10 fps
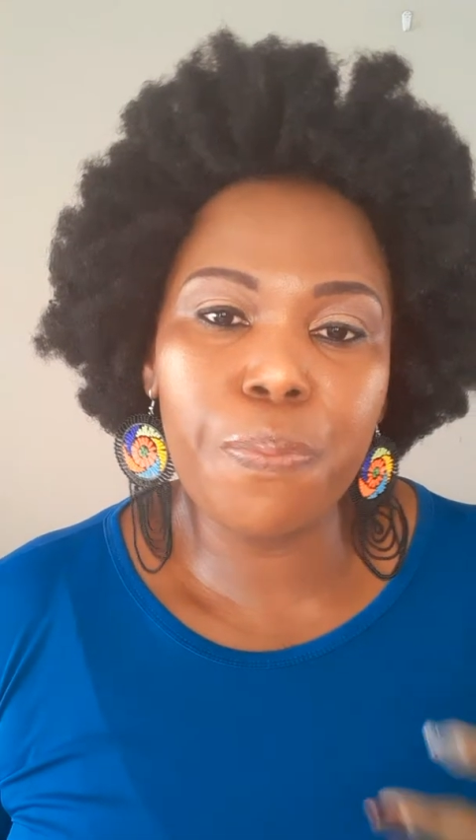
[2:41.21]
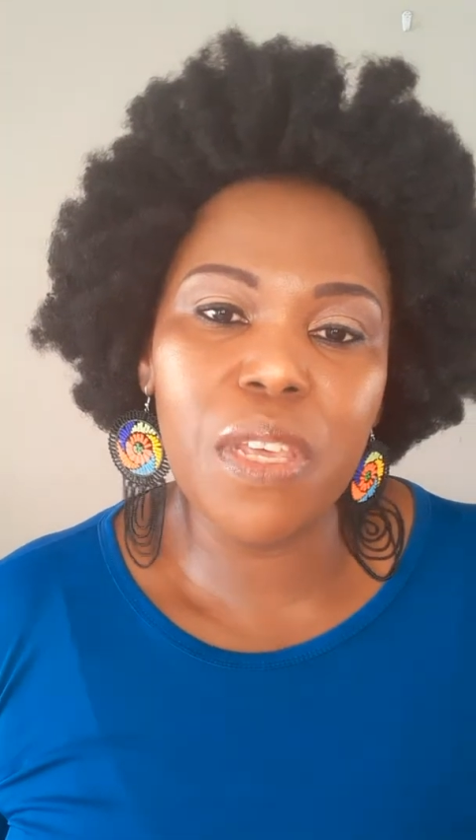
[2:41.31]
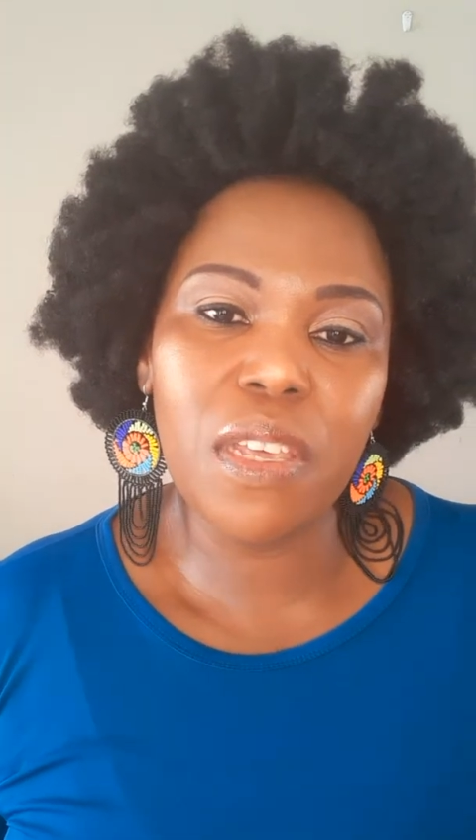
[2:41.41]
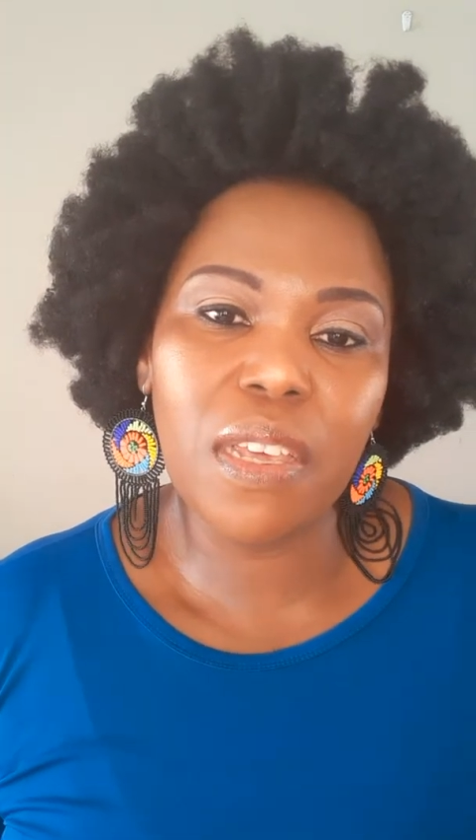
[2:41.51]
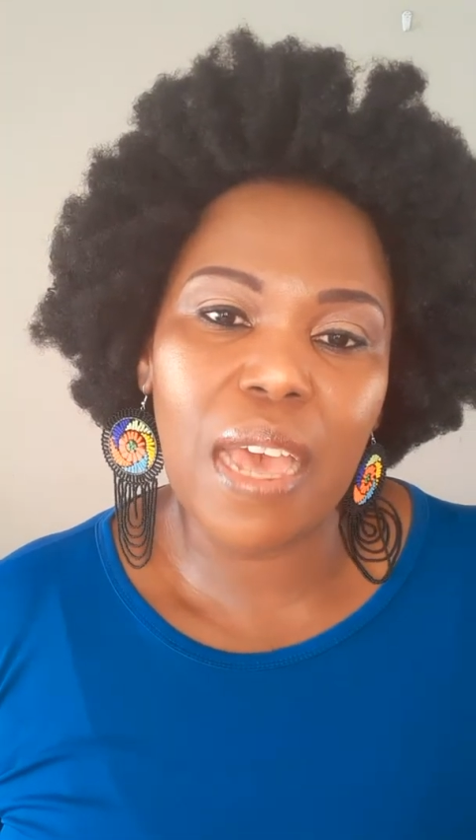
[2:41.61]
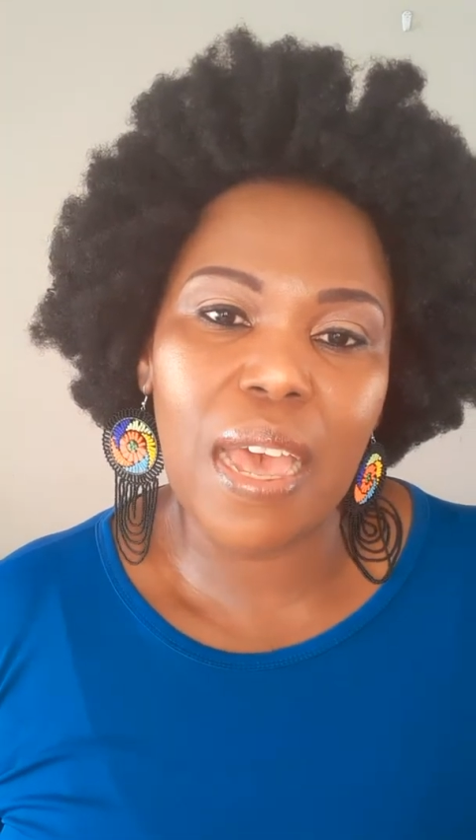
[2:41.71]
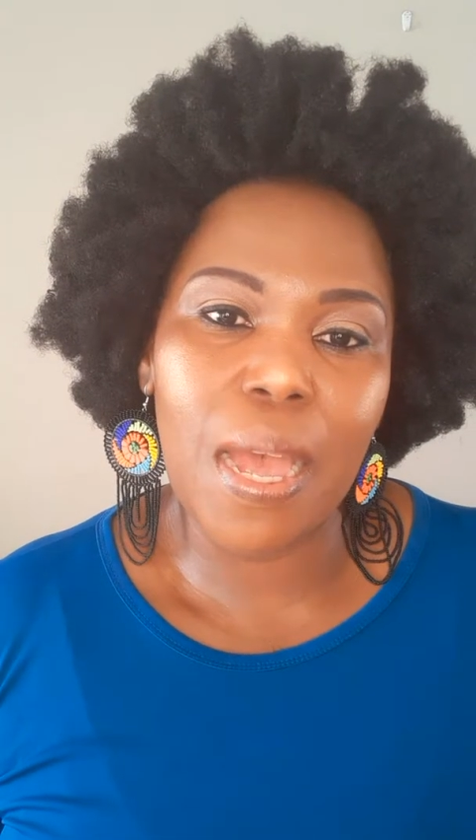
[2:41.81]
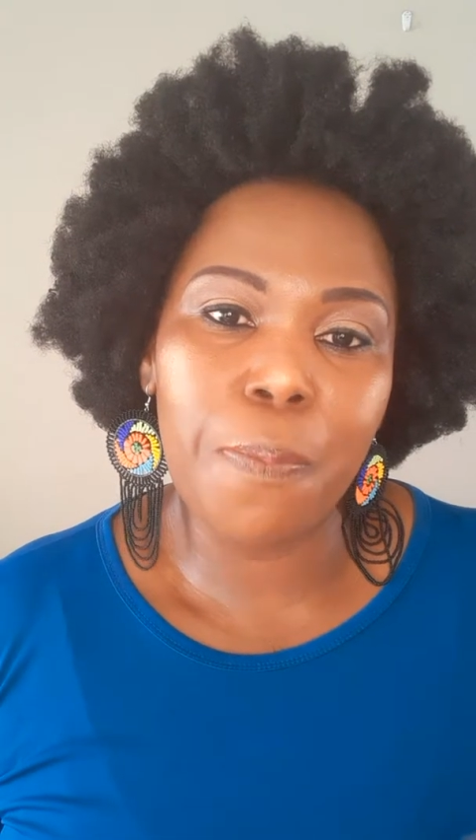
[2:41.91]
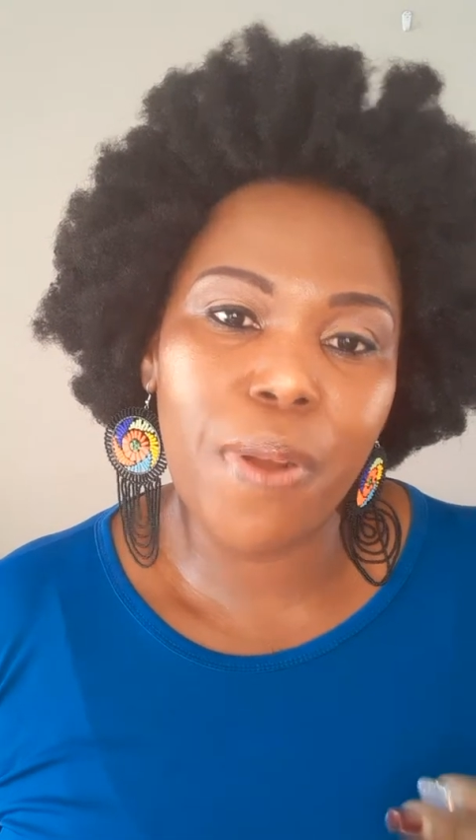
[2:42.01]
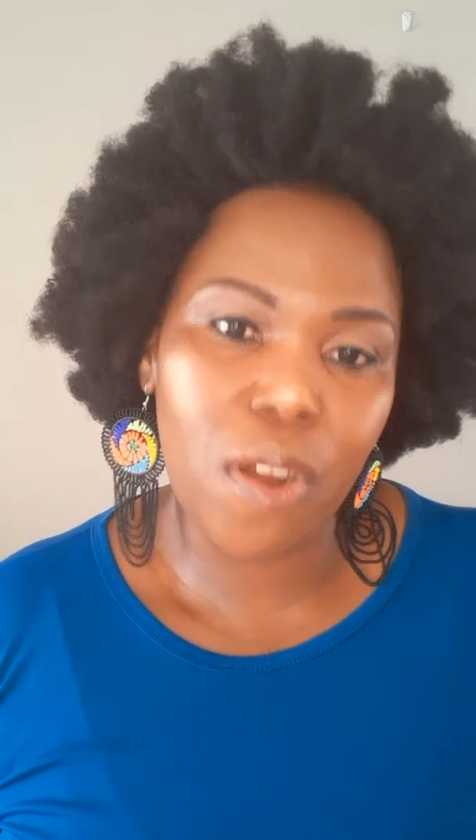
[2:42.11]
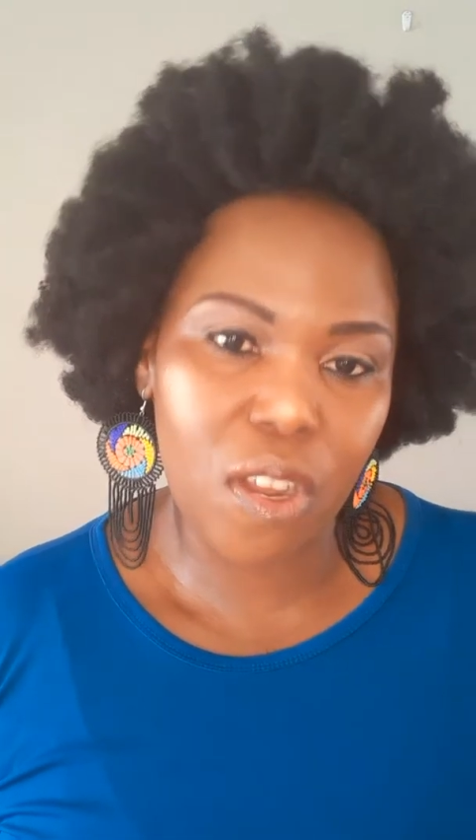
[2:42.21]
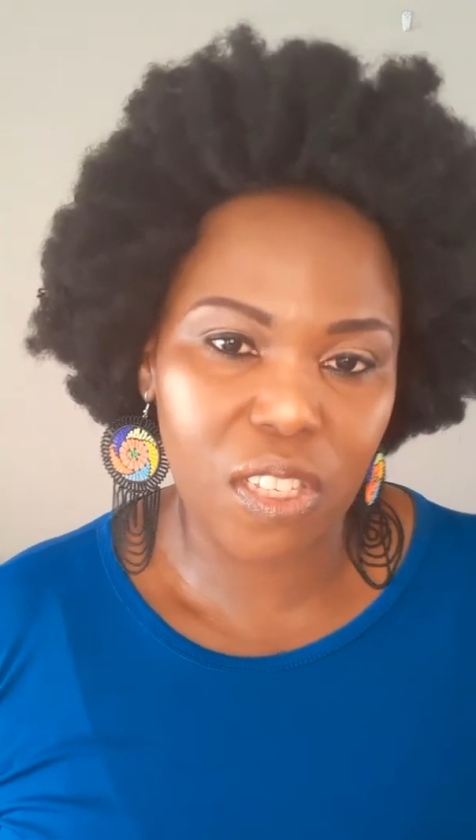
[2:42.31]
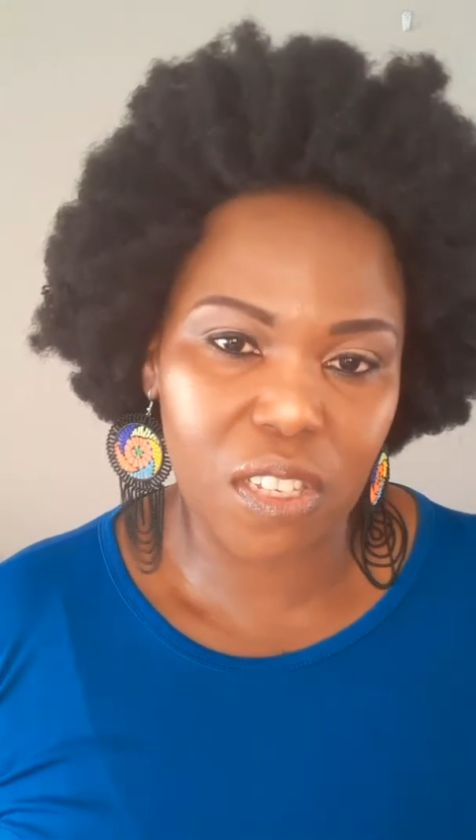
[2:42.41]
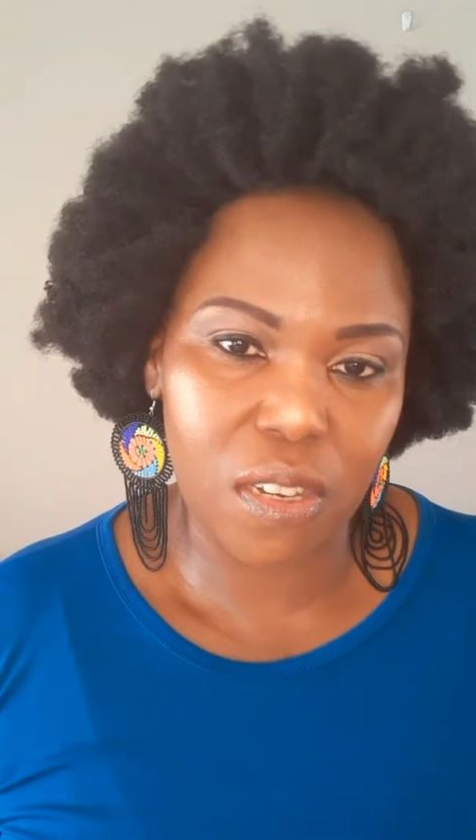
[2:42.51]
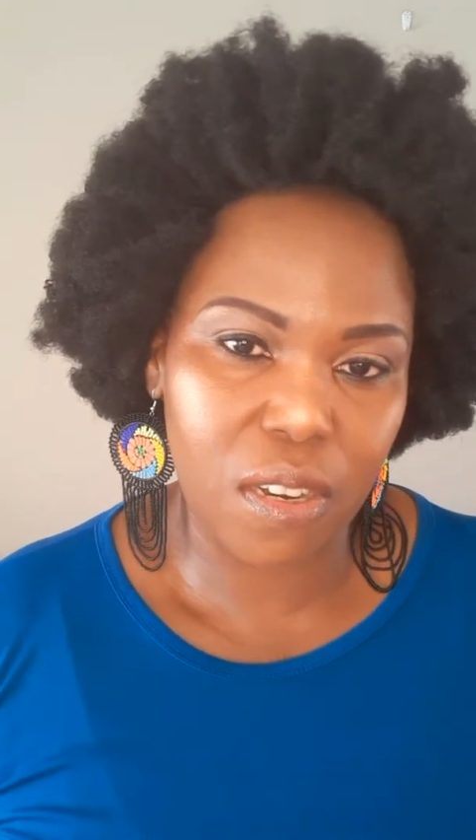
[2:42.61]
being a
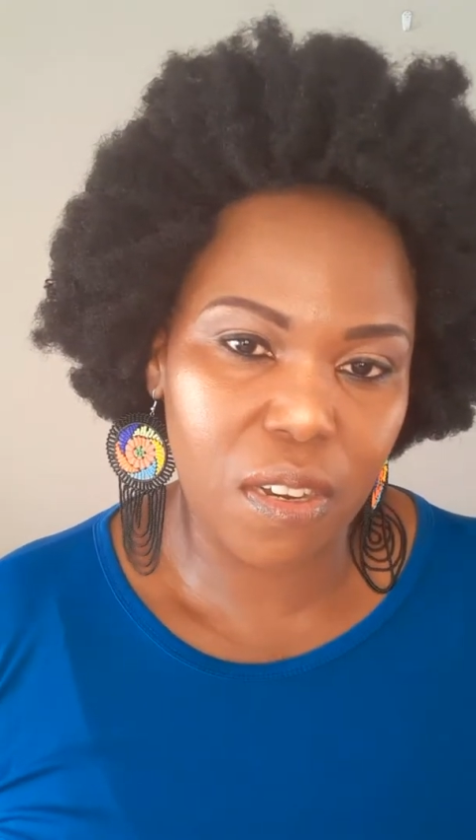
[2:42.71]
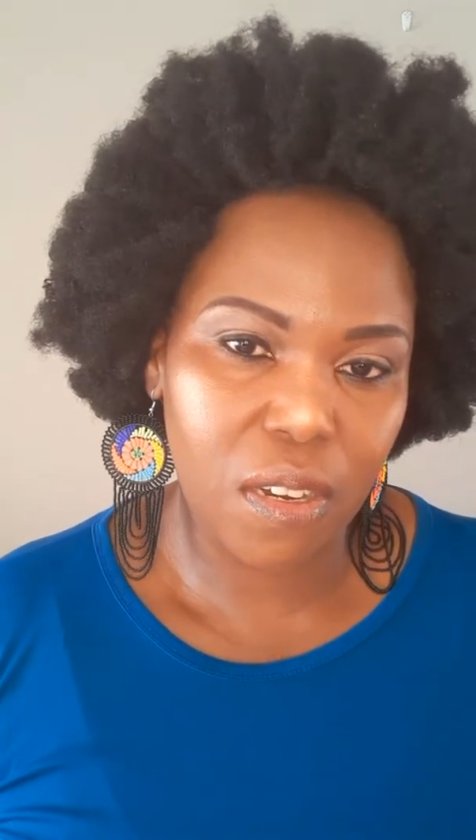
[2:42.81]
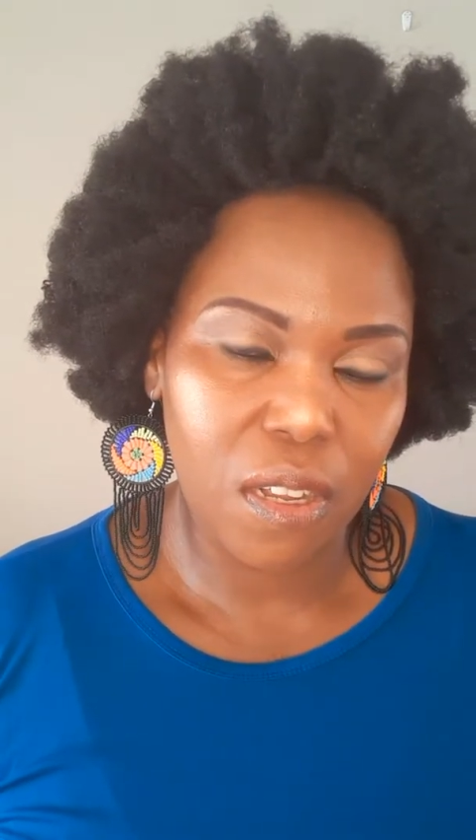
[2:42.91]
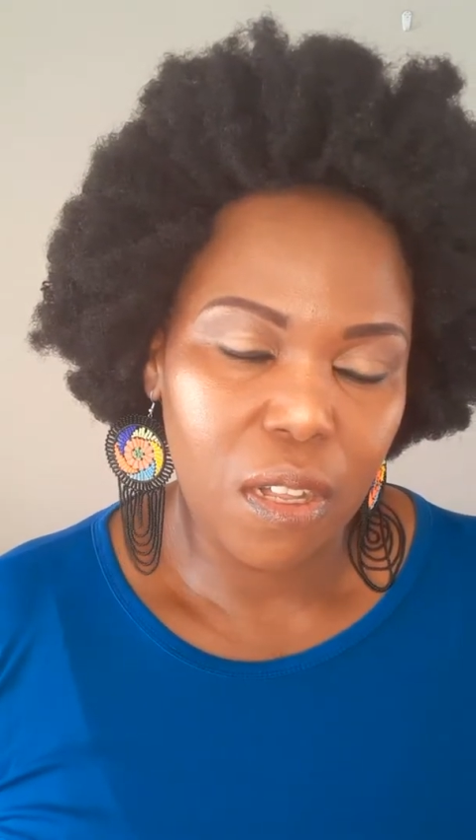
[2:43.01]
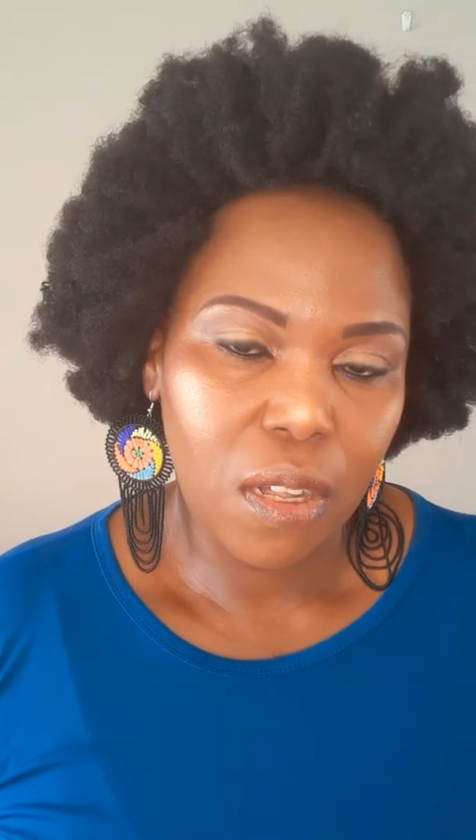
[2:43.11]
person,